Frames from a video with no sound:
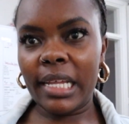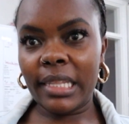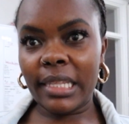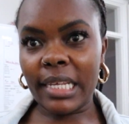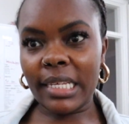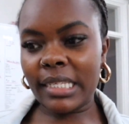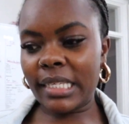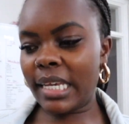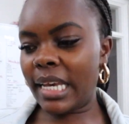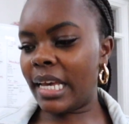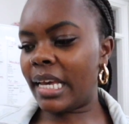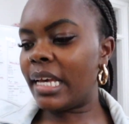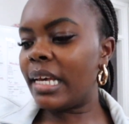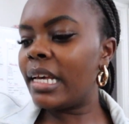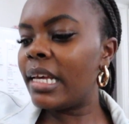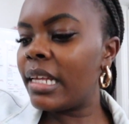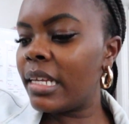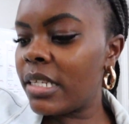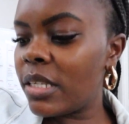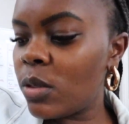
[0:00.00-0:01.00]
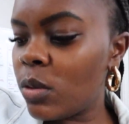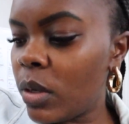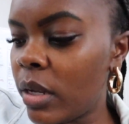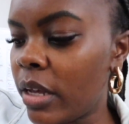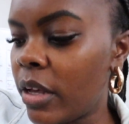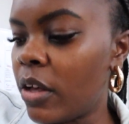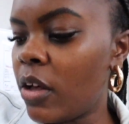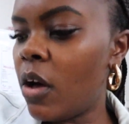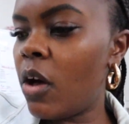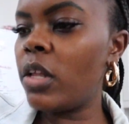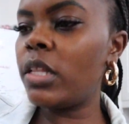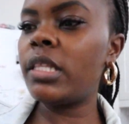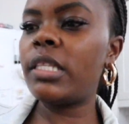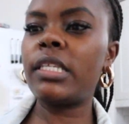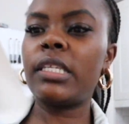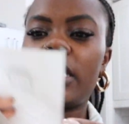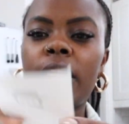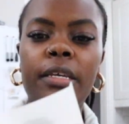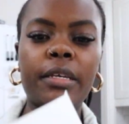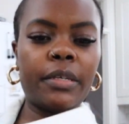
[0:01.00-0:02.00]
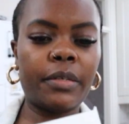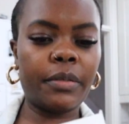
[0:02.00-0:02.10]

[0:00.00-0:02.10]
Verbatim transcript: That's it. That's all I got.